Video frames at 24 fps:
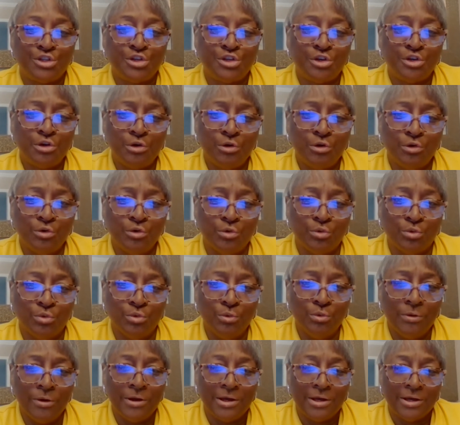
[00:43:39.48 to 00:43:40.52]

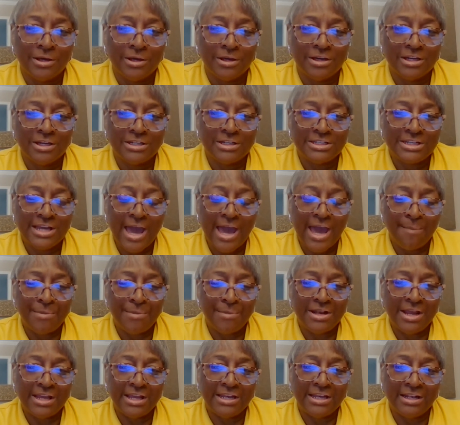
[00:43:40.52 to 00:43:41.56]
to
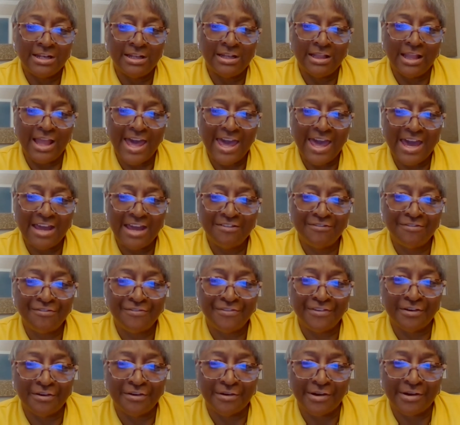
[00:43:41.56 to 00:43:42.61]
contaminated
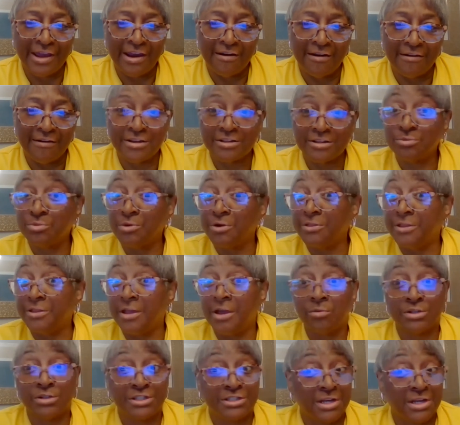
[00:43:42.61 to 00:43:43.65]
landfill areas where there
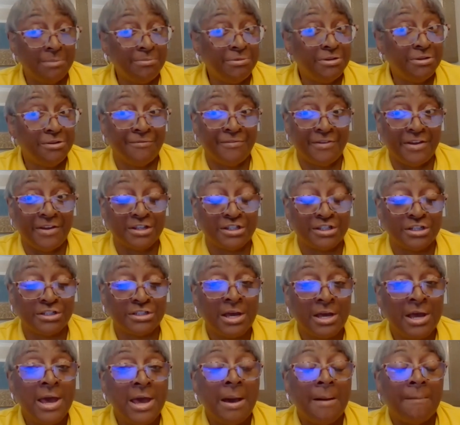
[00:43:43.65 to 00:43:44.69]
were subdivisions,
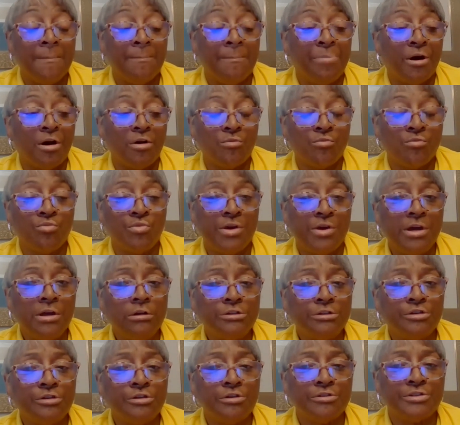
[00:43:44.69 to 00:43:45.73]
but
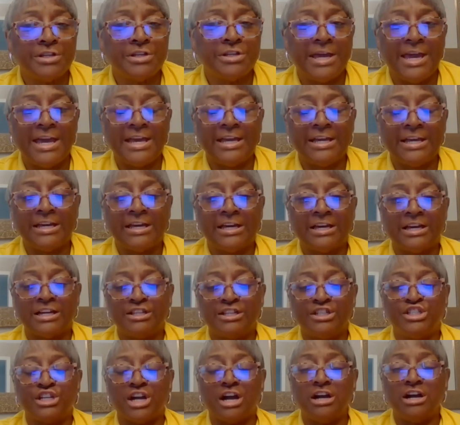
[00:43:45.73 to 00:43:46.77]
realtors in
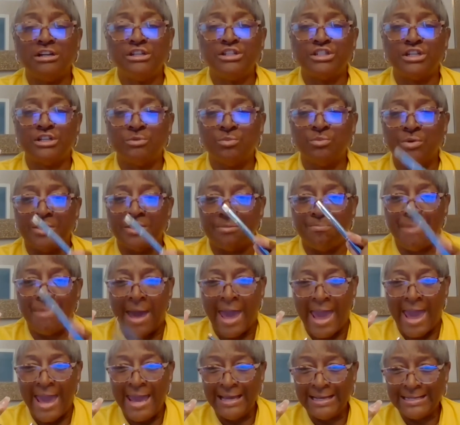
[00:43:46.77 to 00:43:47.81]
conjunction with
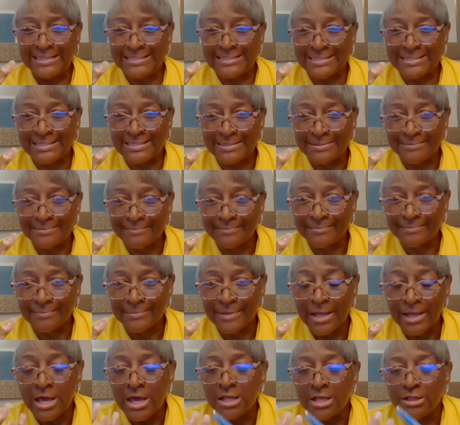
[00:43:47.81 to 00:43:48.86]
banks,
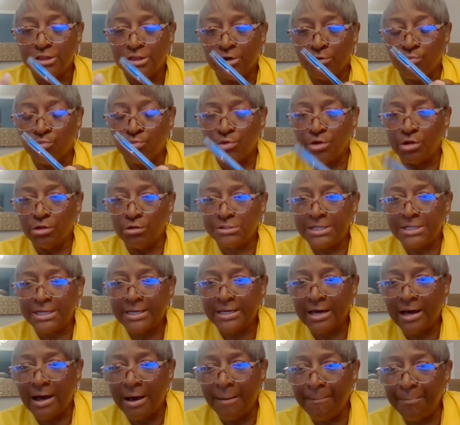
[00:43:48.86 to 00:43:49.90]
the realty
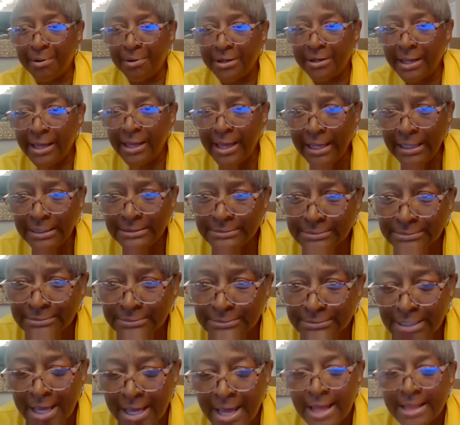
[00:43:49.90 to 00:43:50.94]
company,
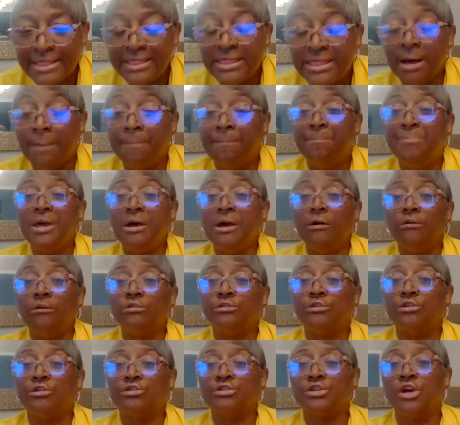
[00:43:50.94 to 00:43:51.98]
the
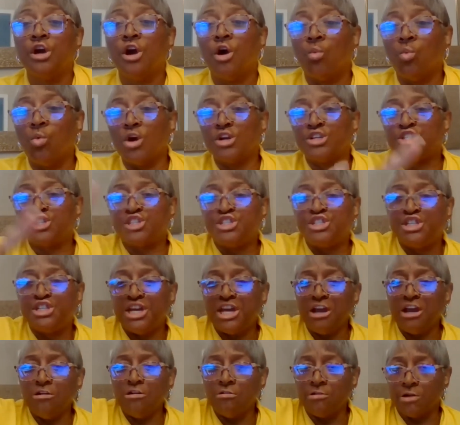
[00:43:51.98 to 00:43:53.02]
builders were
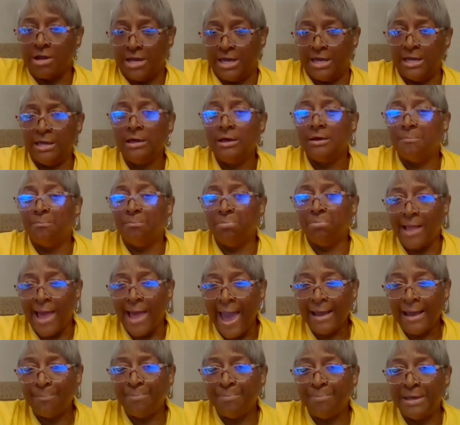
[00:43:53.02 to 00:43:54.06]
steering
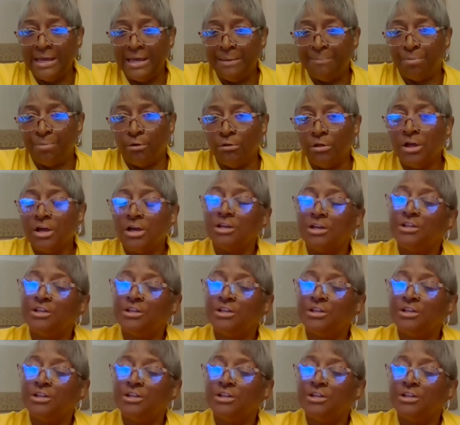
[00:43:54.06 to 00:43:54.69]
Black people